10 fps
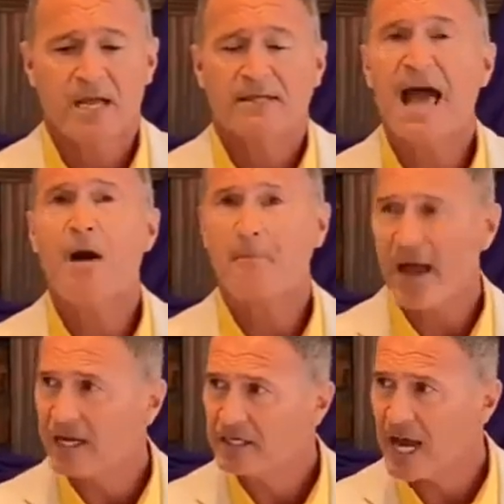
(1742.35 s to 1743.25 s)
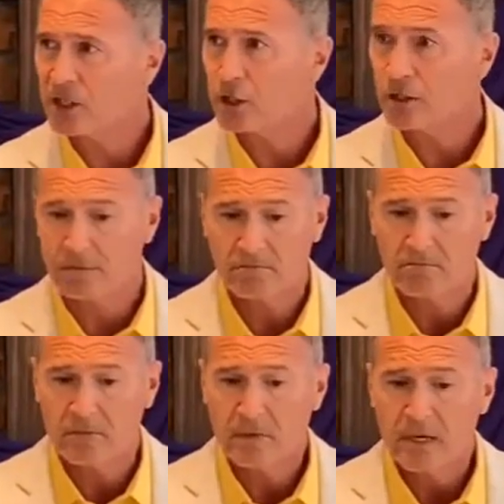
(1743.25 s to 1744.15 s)
Now, pay attention.
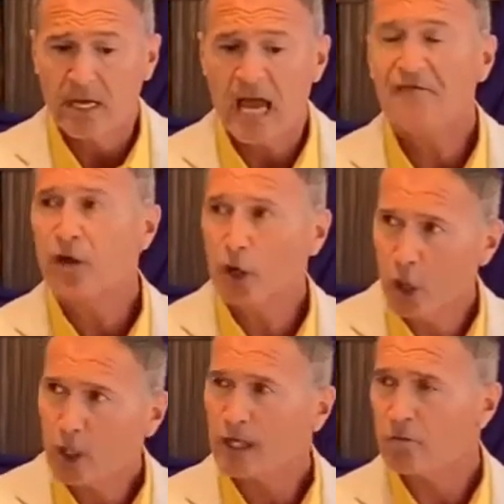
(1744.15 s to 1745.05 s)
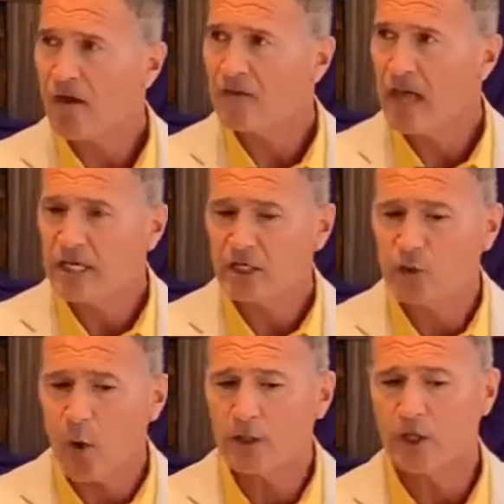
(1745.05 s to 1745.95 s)
If you look in Revelations
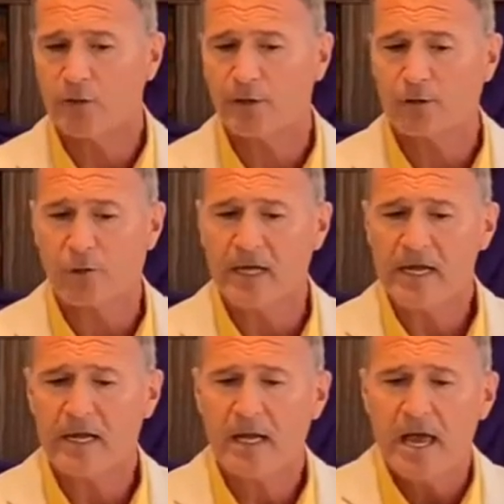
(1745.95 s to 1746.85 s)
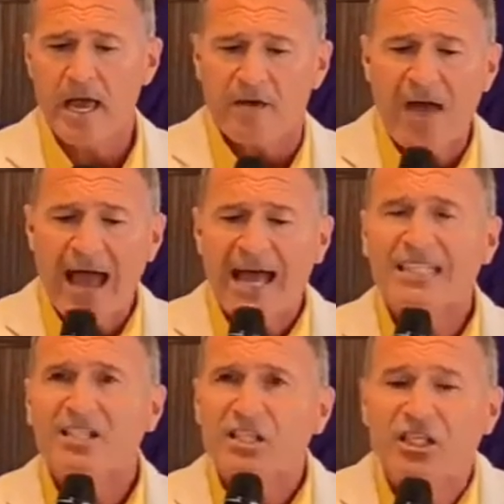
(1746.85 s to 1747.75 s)
one, two, and three, that
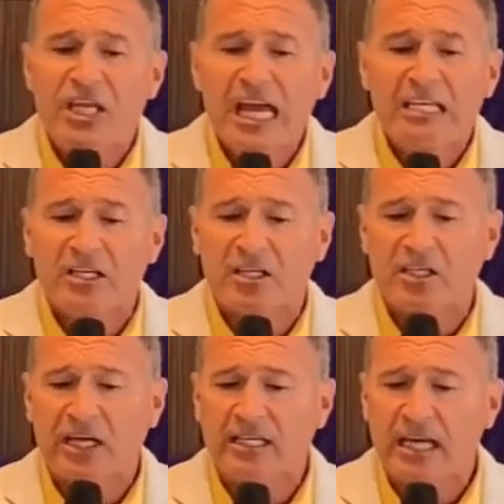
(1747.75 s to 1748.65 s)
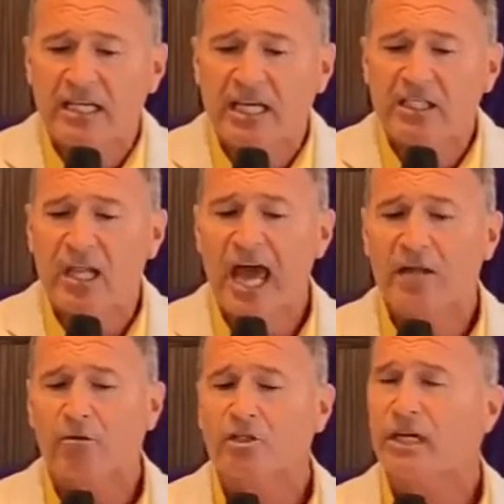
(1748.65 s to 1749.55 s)
it's Jesus sending these
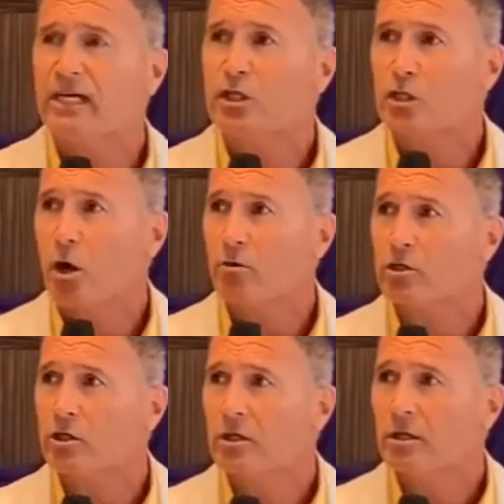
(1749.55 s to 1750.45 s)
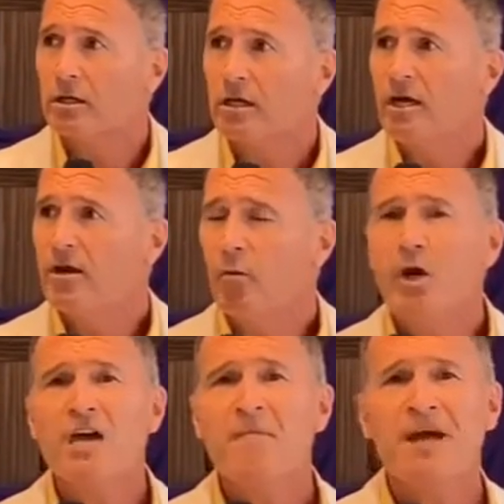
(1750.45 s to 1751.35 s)
letters to each church.
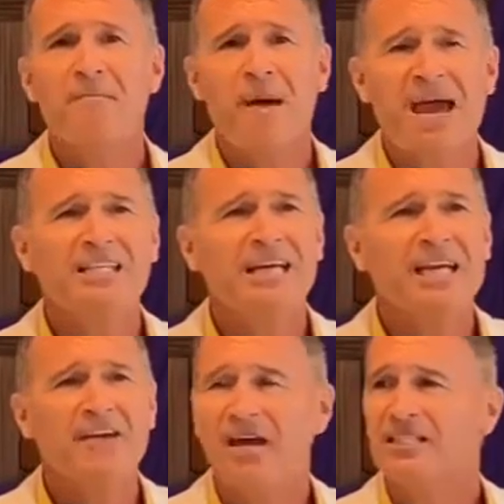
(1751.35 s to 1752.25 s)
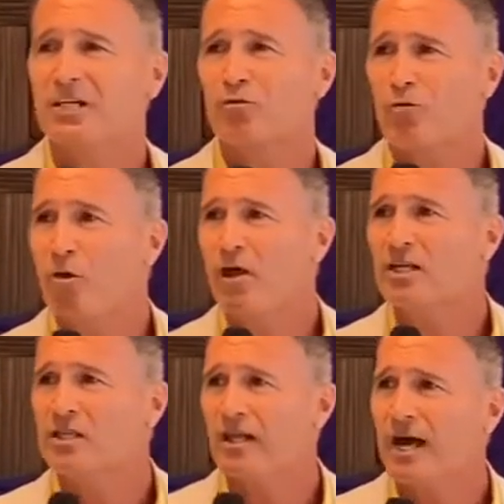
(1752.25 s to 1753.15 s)
Wouldn't it be amazing if he just wrote
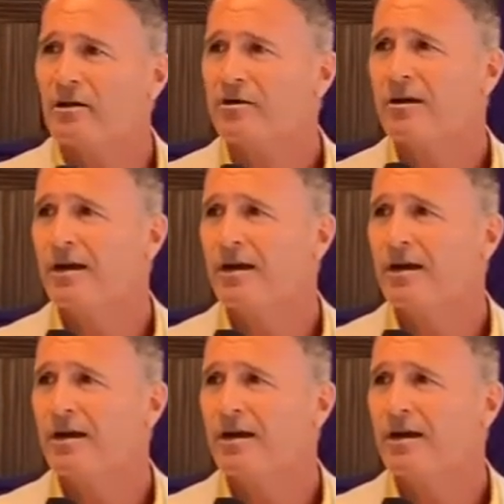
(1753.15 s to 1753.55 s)
us a letter?